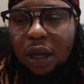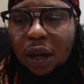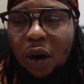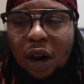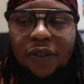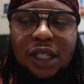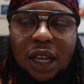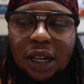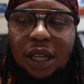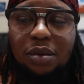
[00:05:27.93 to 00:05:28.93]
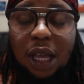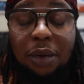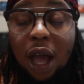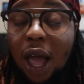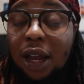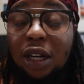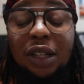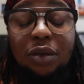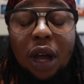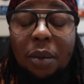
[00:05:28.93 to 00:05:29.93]
All of a sudden, he was like, man, I ain't
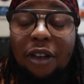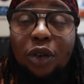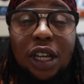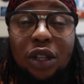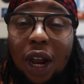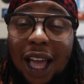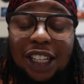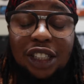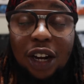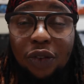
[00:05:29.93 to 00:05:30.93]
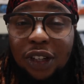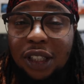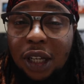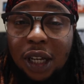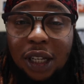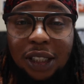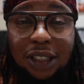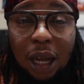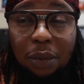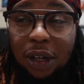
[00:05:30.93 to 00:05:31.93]
leaving on my phone. He started like slurring,
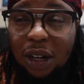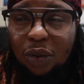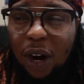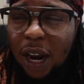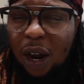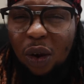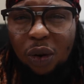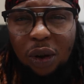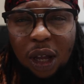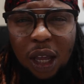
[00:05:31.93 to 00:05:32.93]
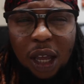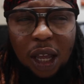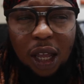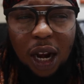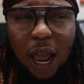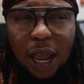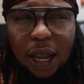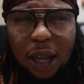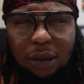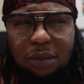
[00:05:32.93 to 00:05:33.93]
stumbling around. Like,